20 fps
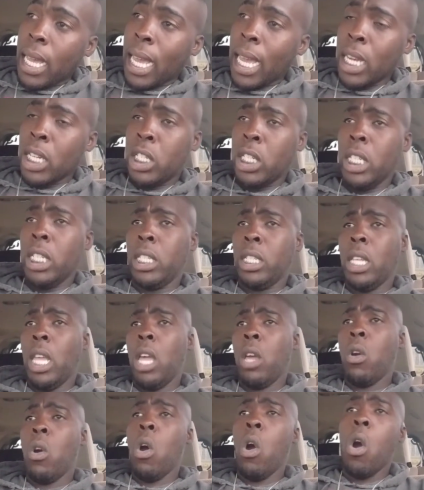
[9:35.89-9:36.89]
she's
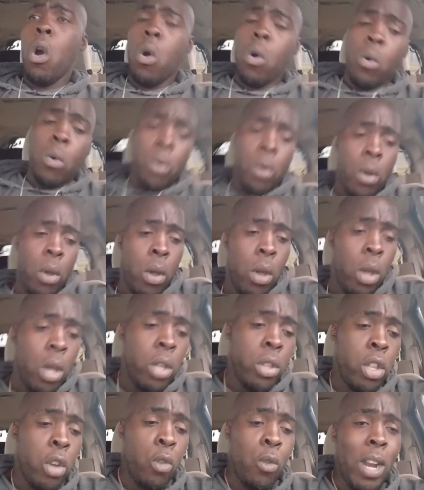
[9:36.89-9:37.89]
saying,
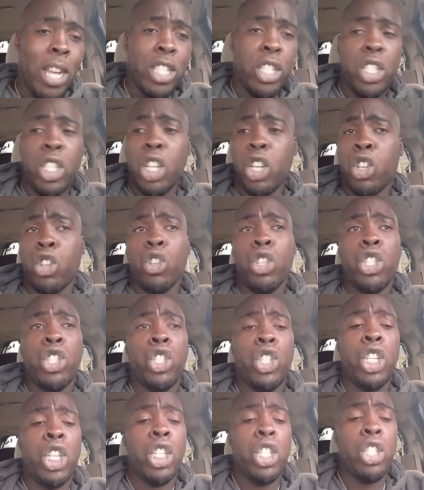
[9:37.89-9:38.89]
the rest of the
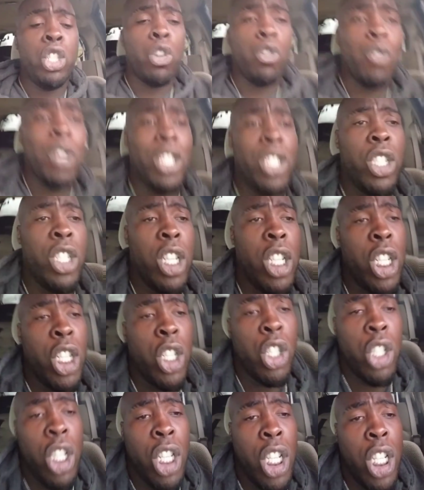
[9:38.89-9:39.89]
Christian, the rest of
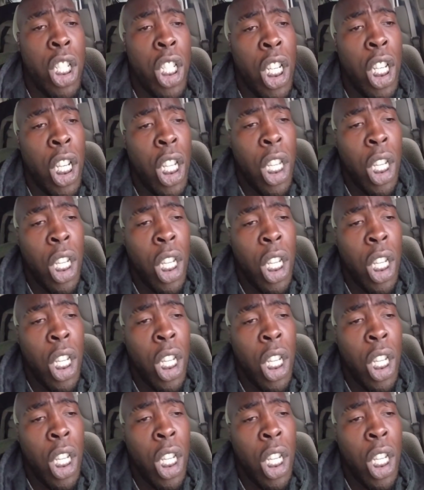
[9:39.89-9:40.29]
the